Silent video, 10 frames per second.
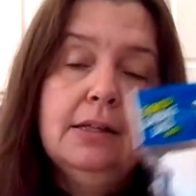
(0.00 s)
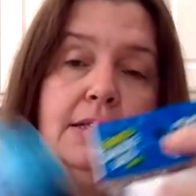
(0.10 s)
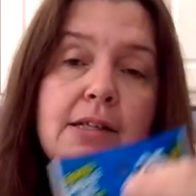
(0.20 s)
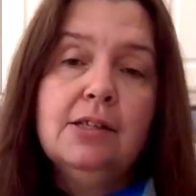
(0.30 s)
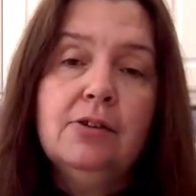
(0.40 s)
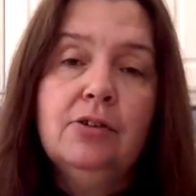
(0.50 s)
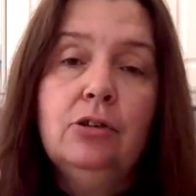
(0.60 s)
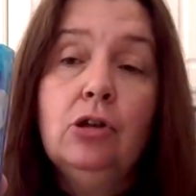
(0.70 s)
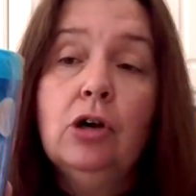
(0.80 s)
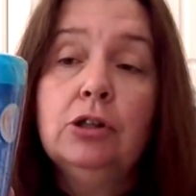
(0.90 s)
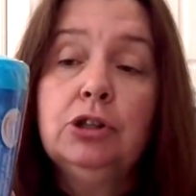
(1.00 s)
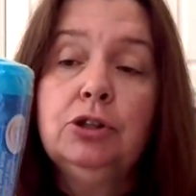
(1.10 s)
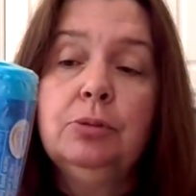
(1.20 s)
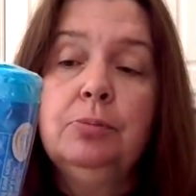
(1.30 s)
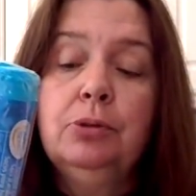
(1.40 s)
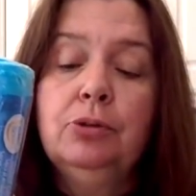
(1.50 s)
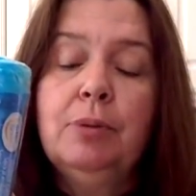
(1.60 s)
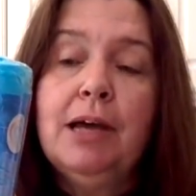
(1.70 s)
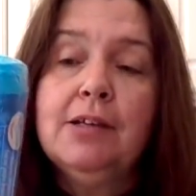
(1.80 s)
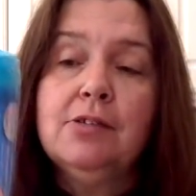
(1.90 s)
these are the larger blue
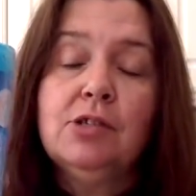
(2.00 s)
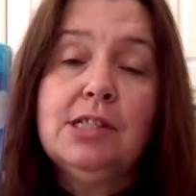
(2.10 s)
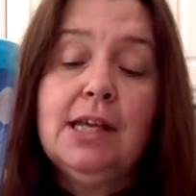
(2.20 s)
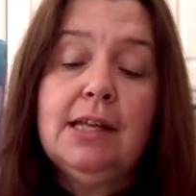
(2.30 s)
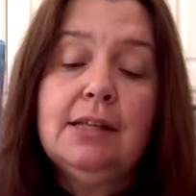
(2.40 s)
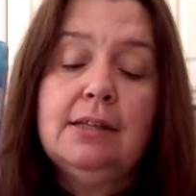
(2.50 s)
bags. There's 10 in